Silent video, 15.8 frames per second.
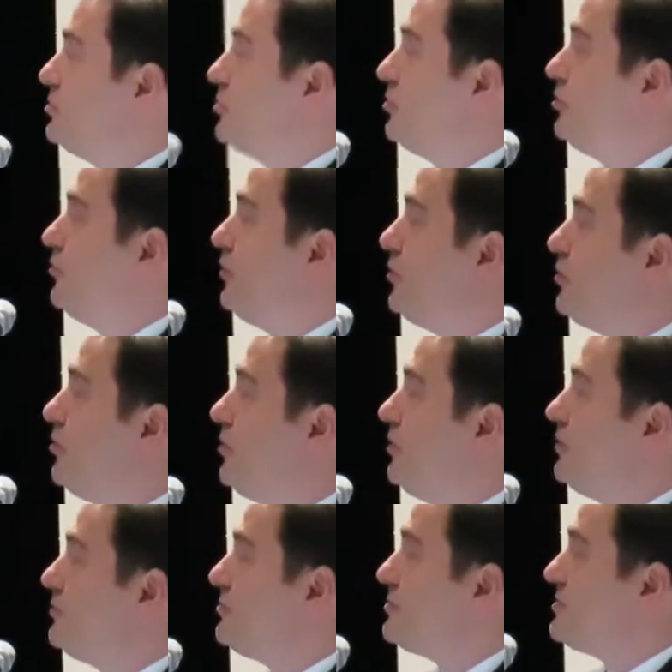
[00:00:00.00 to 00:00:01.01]
So you were
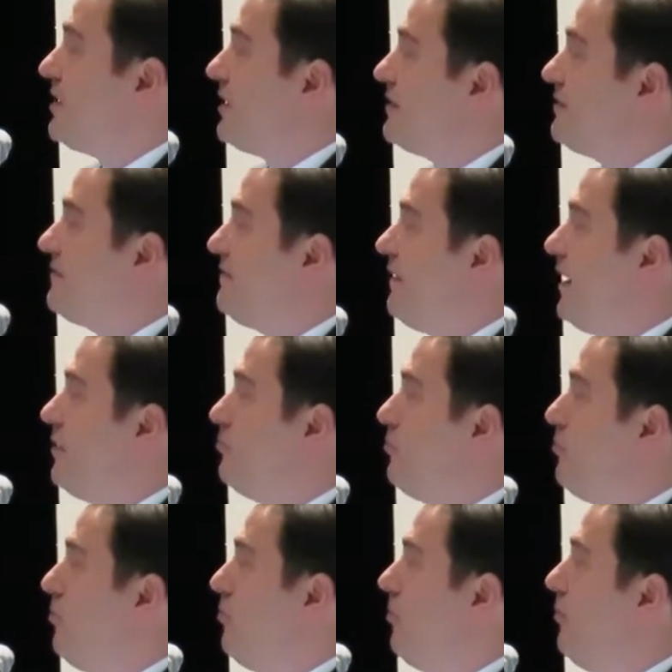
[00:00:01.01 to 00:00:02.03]
going to sacrifice
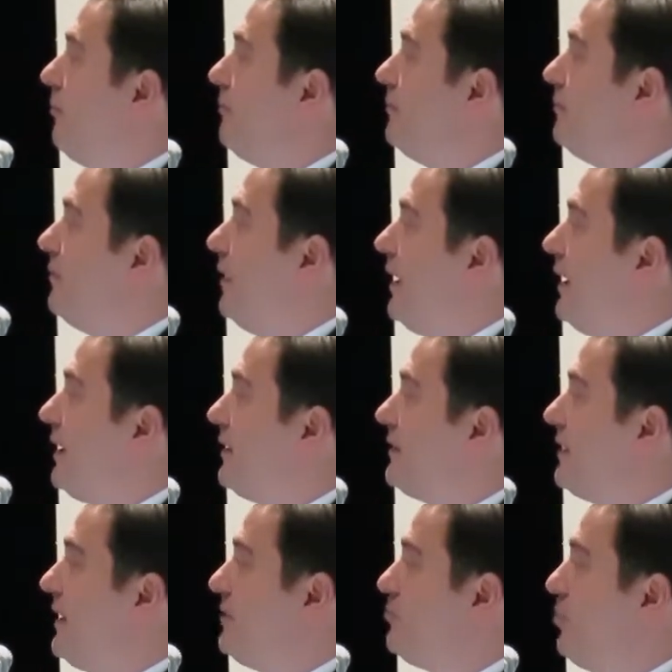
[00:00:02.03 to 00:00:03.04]
a
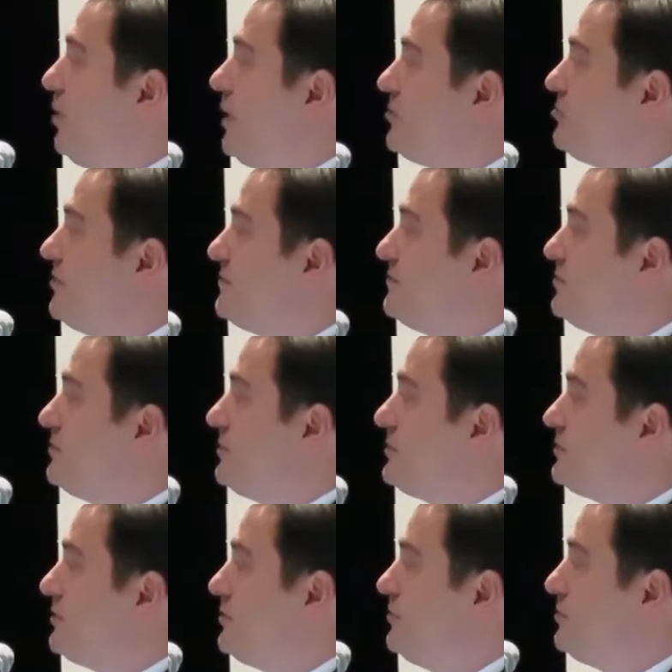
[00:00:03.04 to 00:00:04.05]
great part of the
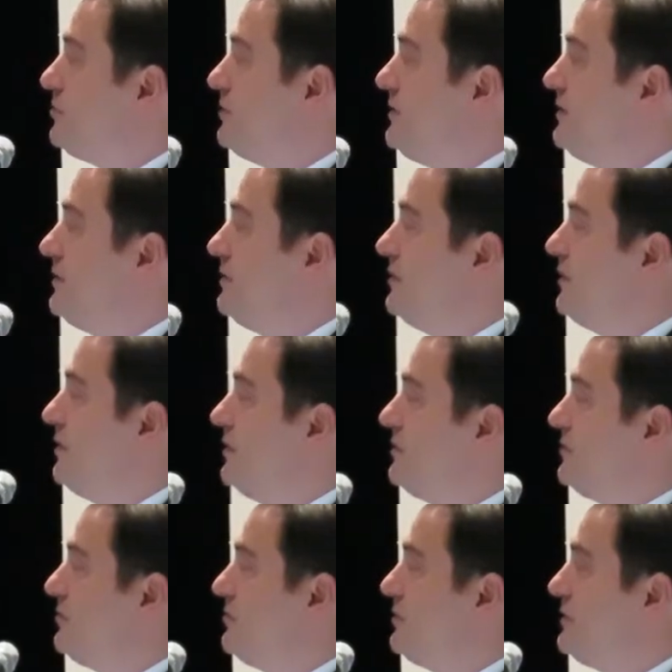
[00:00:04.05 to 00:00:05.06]
urethra. You see,
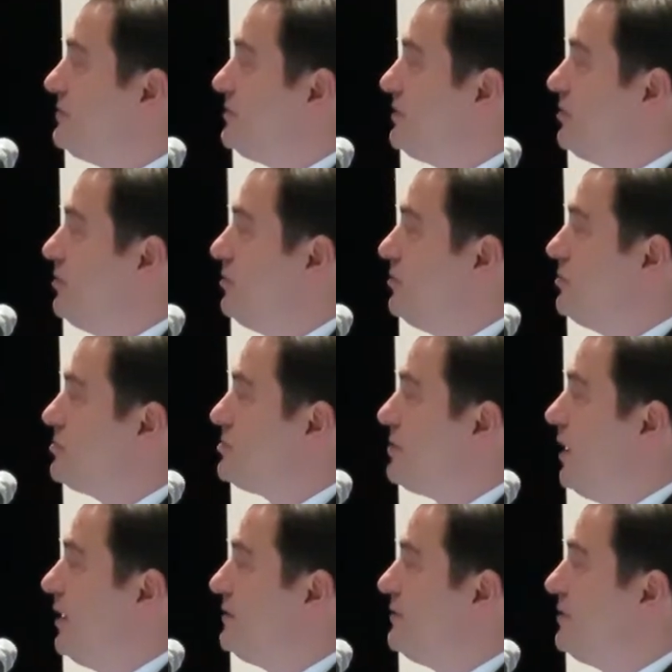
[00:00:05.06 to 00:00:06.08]
the urethra goes
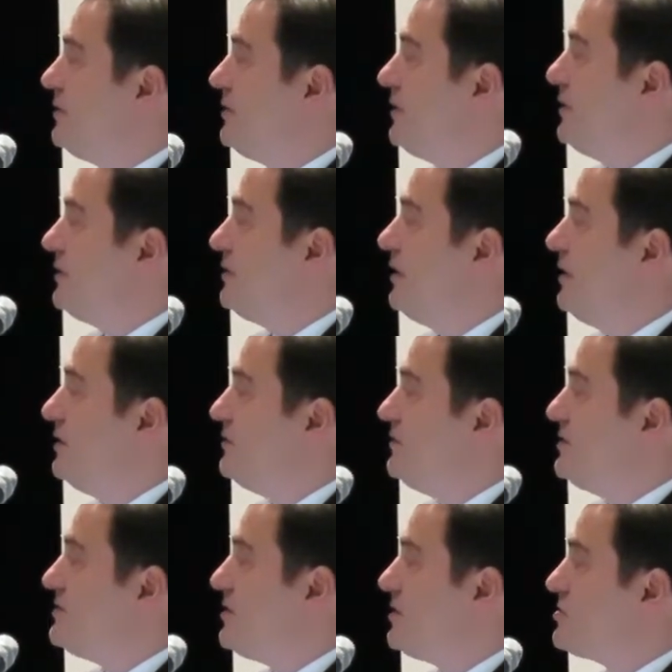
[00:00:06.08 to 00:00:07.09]
until here.
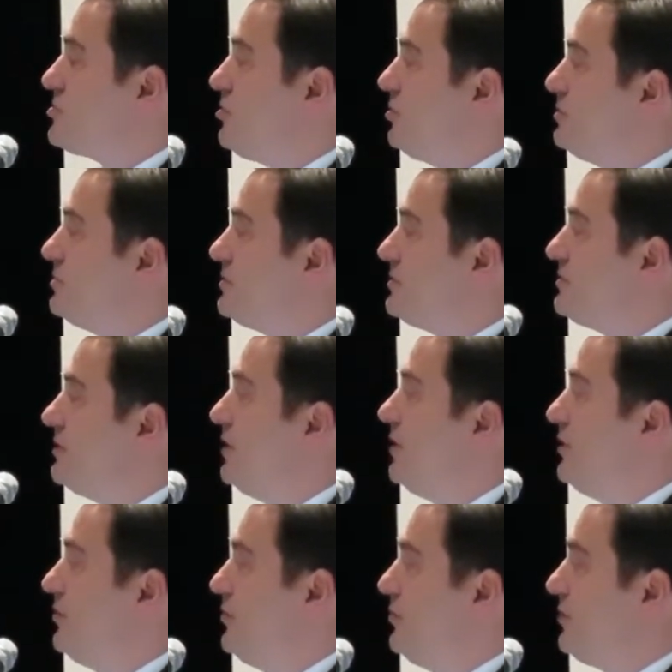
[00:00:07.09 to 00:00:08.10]
These are shoulders.
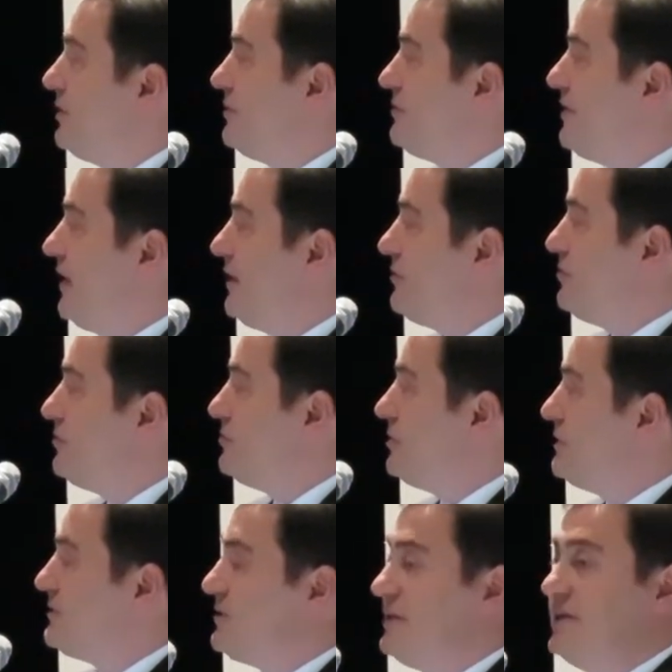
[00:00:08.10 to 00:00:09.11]
You can take the
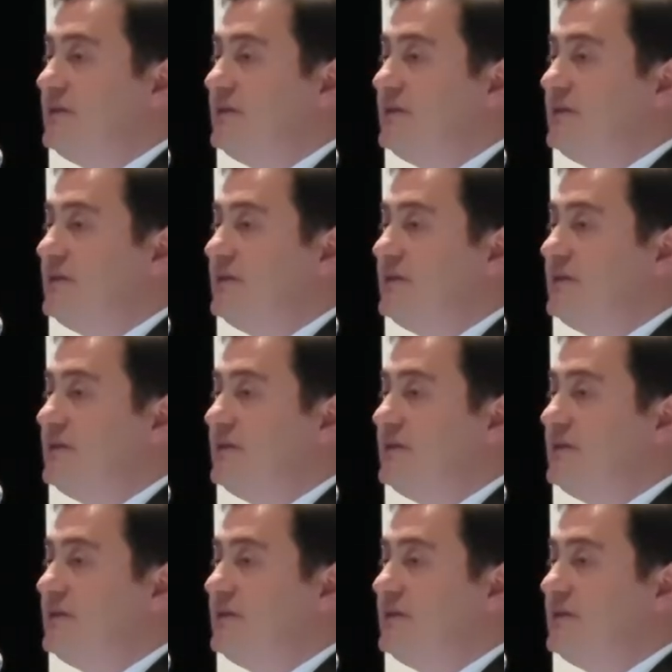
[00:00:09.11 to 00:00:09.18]
urethra